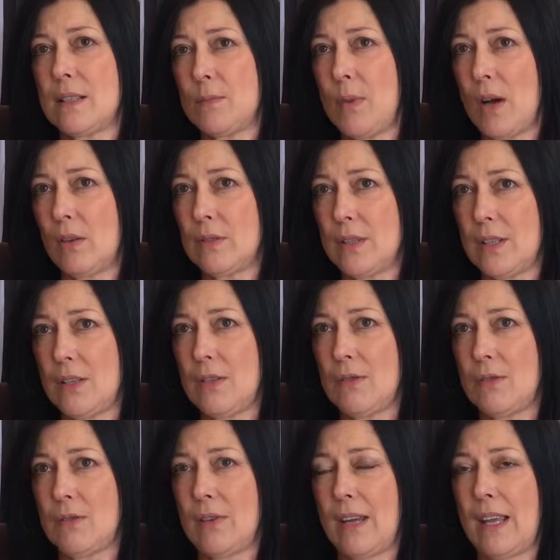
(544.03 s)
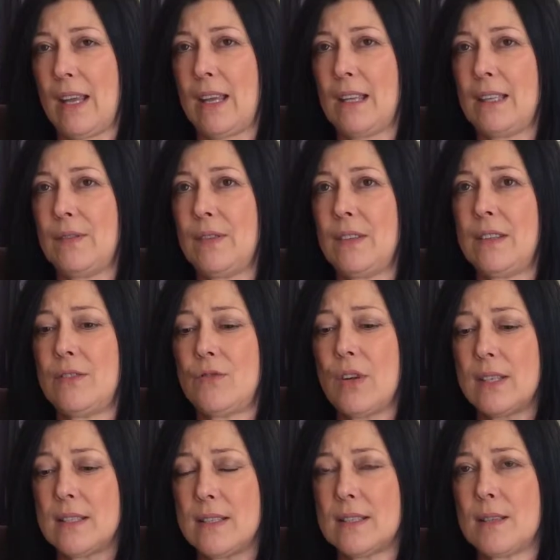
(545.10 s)
it's about you. And if your
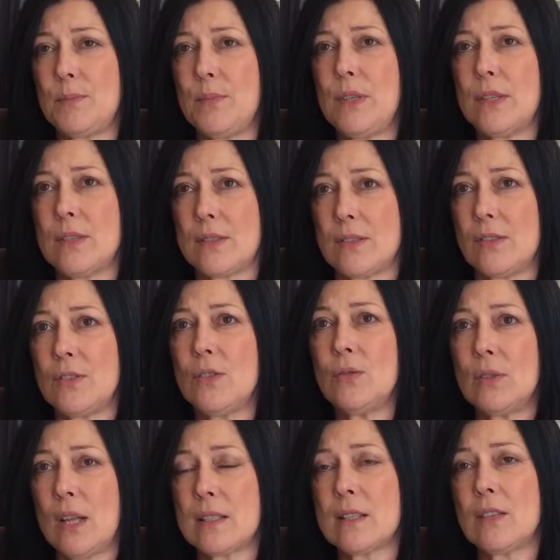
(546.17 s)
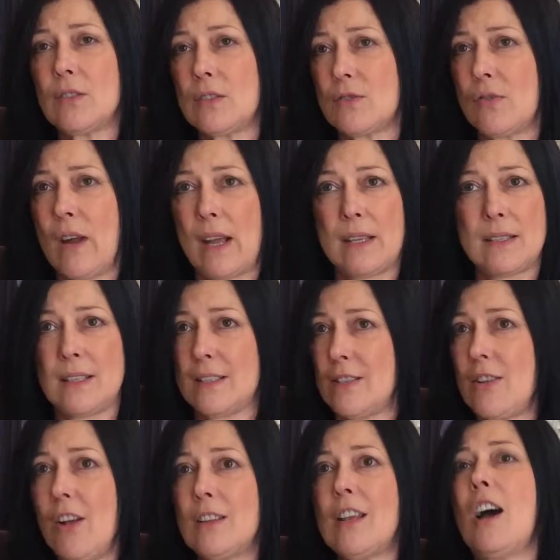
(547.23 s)
dress disappears on you, that's a good dress.
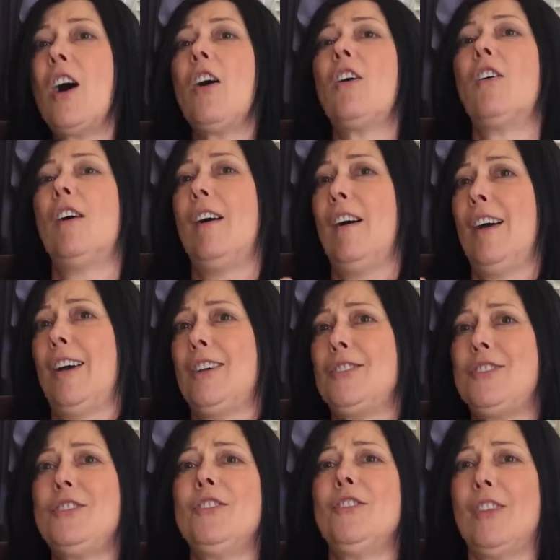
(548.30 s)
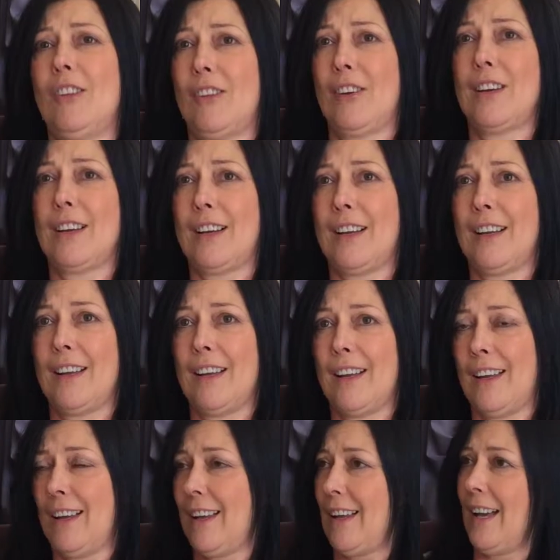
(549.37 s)
It's not how you look,
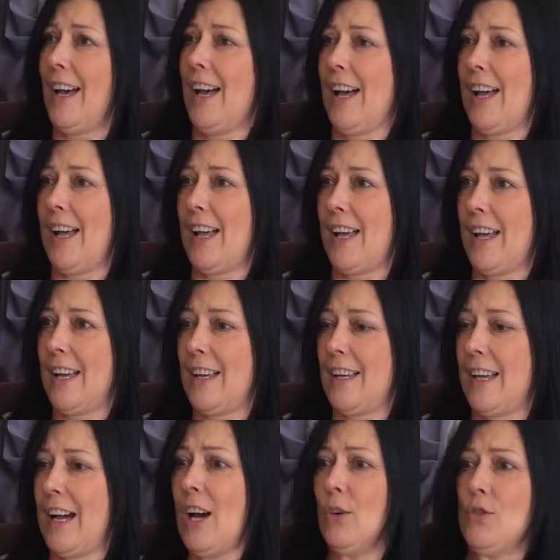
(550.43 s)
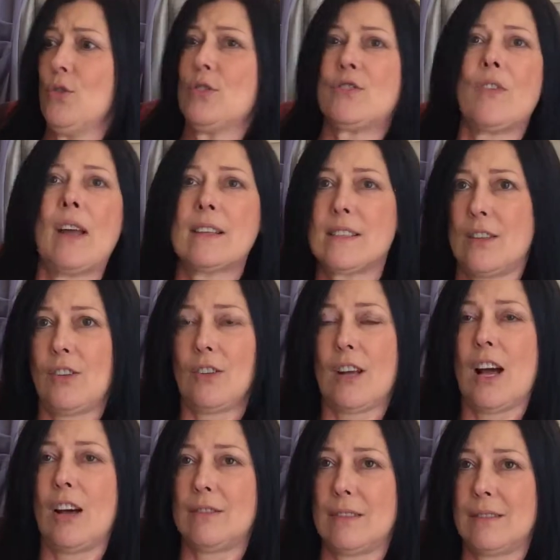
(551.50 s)
how your dress look
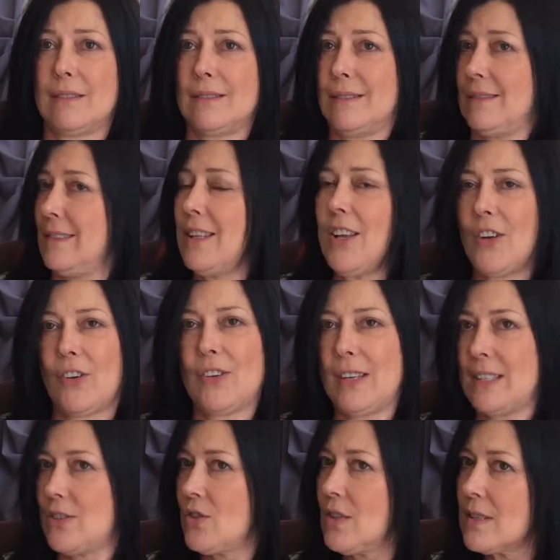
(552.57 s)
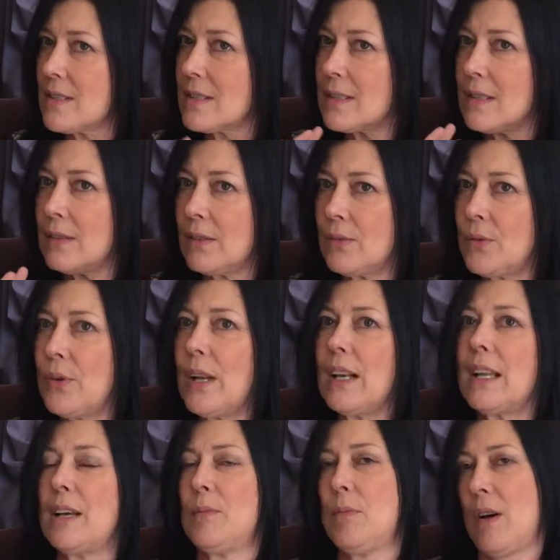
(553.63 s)
out. No, it's just
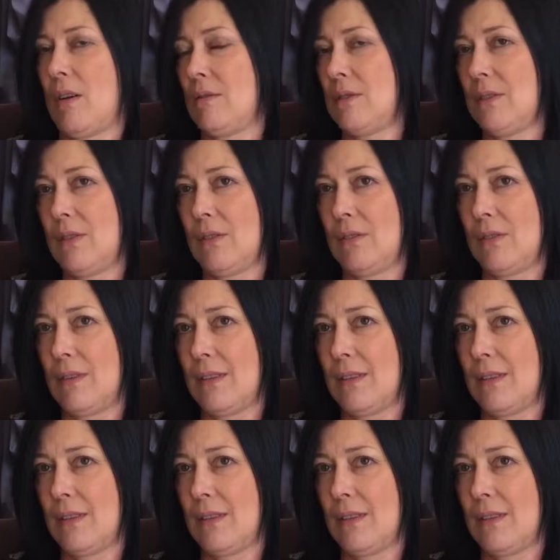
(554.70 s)
really about you.